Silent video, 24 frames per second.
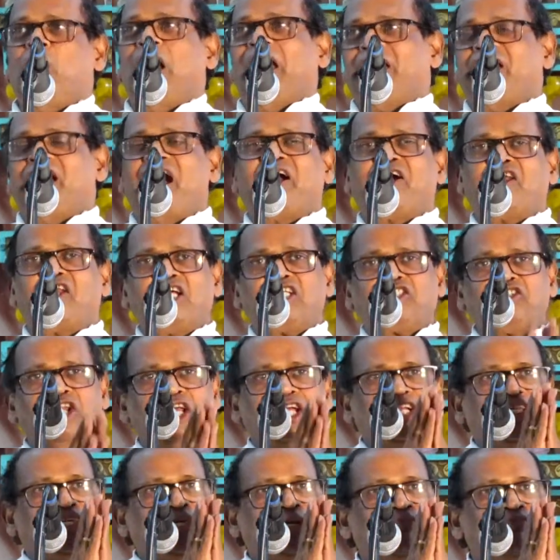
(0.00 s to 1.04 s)
I
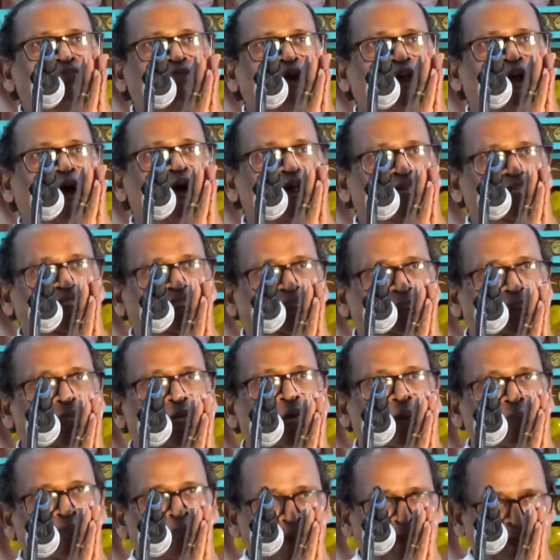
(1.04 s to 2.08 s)
congratulate him for all his
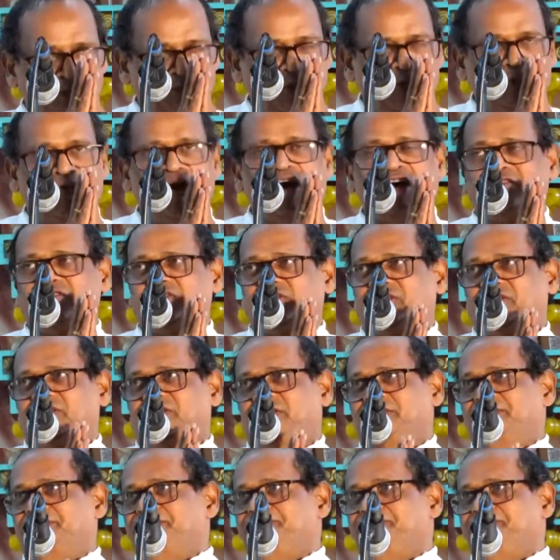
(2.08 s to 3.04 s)
beautiful works.